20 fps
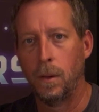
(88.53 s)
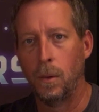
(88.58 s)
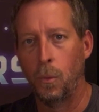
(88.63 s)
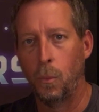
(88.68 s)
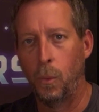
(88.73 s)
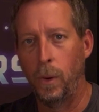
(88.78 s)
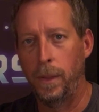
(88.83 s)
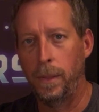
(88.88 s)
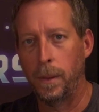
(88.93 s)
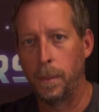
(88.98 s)

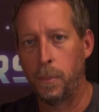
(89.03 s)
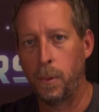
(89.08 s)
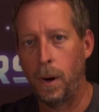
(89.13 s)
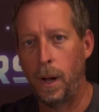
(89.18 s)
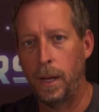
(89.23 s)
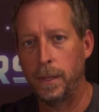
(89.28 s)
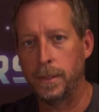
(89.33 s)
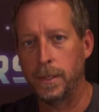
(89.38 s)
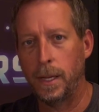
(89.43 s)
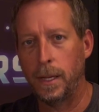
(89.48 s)
When the
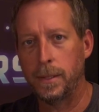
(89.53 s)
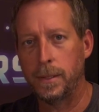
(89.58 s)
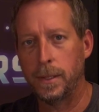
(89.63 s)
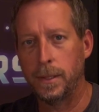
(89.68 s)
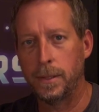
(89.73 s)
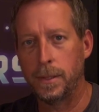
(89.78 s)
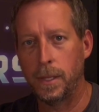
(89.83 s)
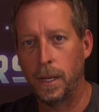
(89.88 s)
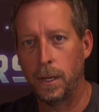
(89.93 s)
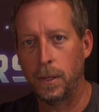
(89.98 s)
process
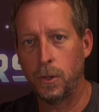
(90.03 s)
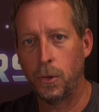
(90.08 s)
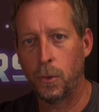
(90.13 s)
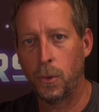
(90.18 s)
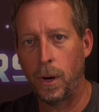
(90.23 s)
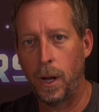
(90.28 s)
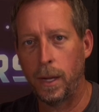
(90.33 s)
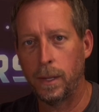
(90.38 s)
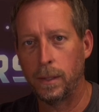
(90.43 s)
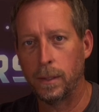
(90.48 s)
is done
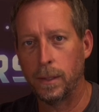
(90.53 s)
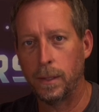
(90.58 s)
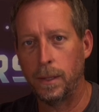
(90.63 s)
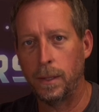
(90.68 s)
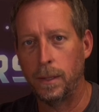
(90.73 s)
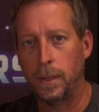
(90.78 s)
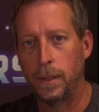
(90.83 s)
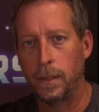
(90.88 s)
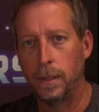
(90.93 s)
correctly,